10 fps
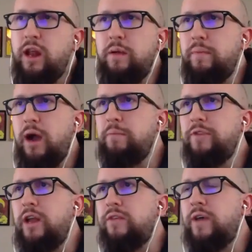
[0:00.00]
I'm
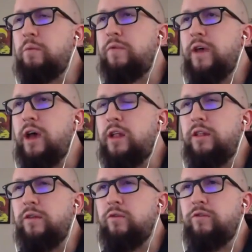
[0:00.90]
satisfied with that, and
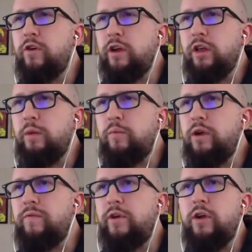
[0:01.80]
those aren't going to come around
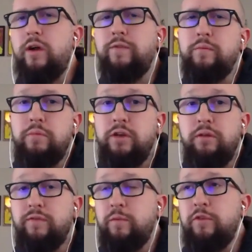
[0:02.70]
very often. But if
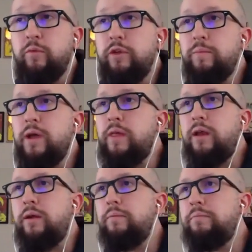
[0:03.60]
someone's willing to pay
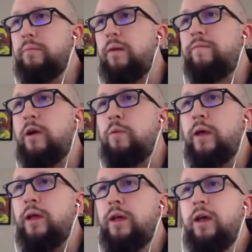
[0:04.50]
that, I'm fine with that.